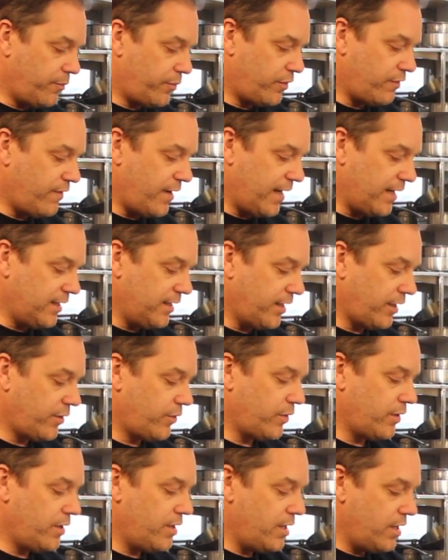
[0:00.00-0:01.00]
provide
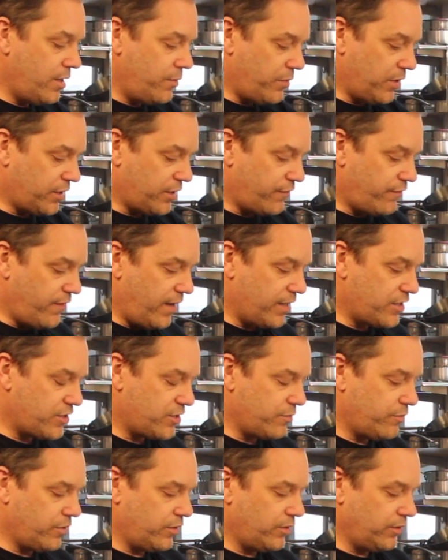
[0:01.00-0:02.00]
liquid, but the
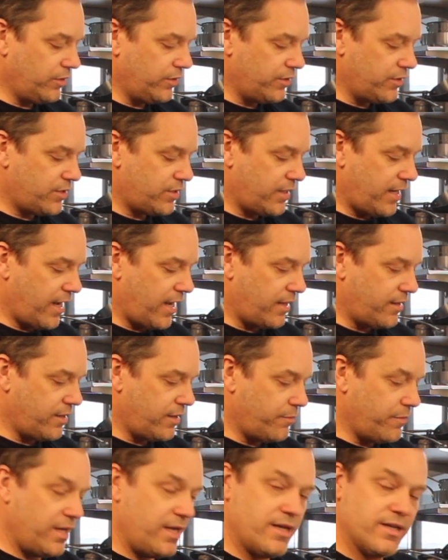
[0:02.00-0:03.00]
vegetables and
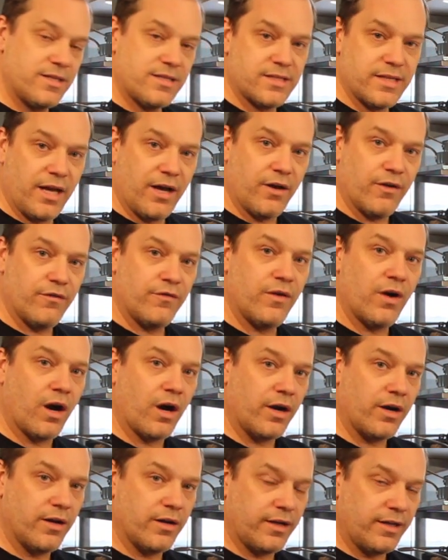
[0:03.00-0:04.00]
the meat itself
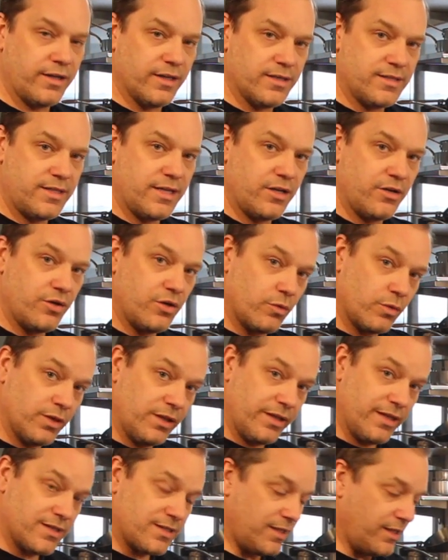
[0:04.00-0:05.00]
are going to continue to
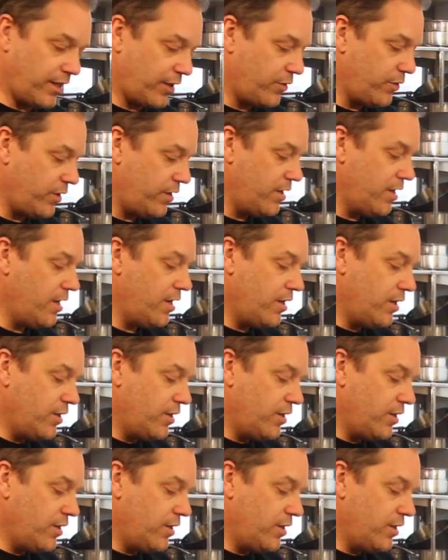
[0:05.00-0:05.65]
release liquid.